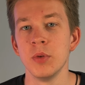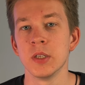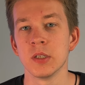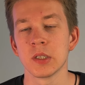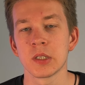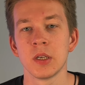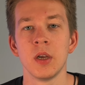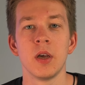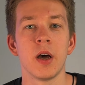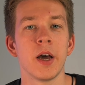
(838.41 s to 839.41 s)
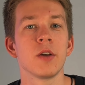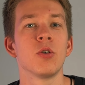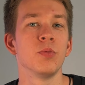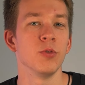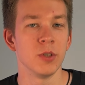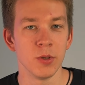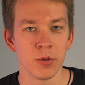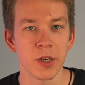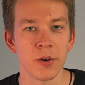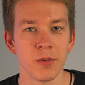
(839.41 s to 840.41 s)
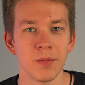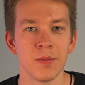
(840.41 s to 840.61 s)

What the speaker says: business. I hope to see you there.